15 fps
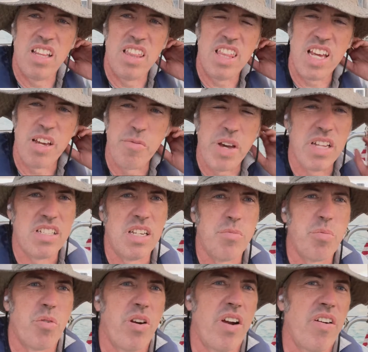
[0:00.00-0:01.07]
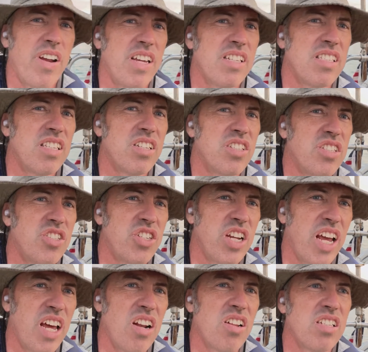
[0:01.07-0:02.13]
The thing about Tipperary is the
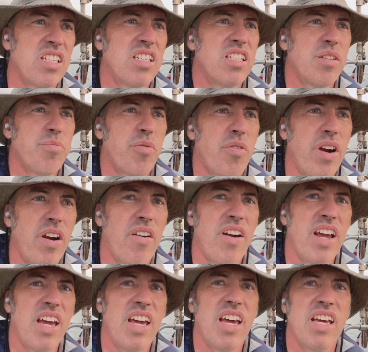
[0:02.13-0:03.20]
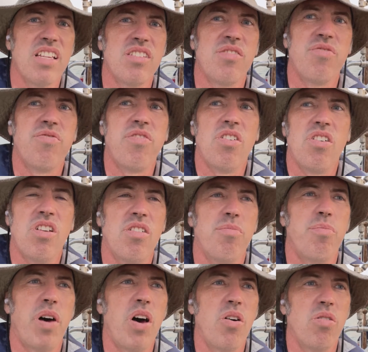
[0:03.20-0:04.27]
channel to Tipperary is full
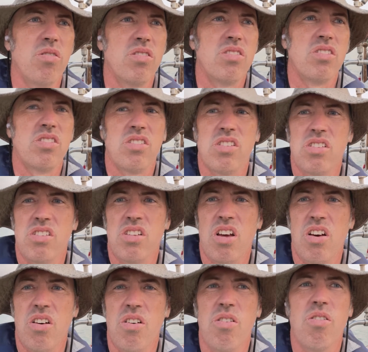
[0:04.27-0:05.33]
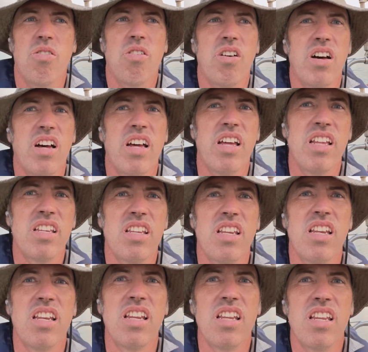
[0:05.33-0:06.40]
of boats. So
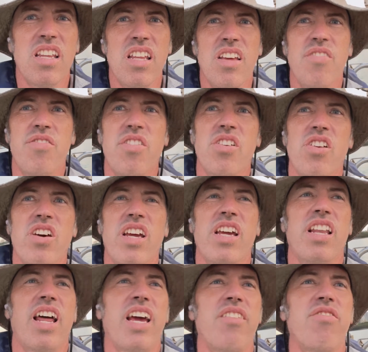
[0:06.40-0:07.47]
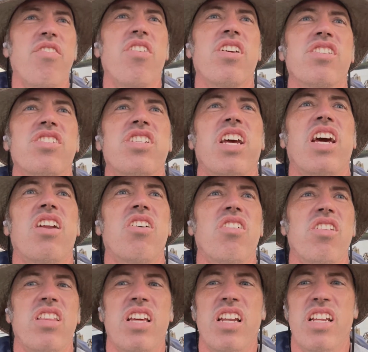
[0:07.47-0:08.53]
if you're looking like for a
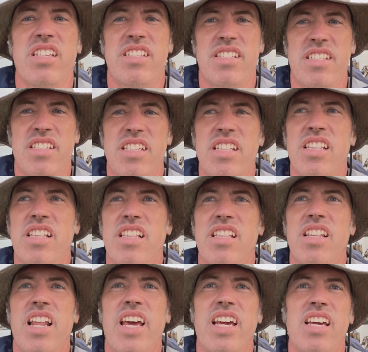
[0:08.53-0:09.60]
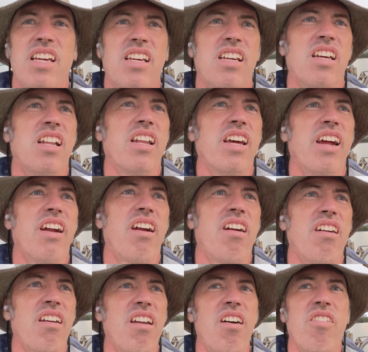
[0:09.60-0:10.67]
channel that is like
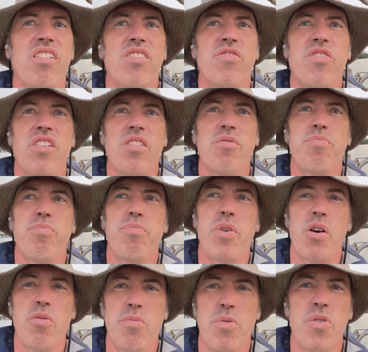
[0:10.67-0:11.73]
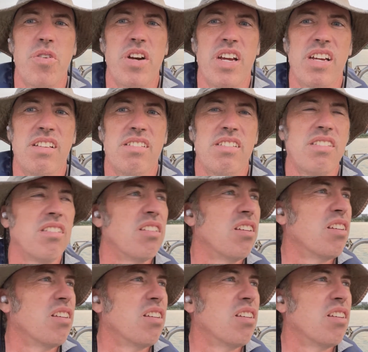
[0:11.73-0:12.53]
clear, no, it's full of boat moorings.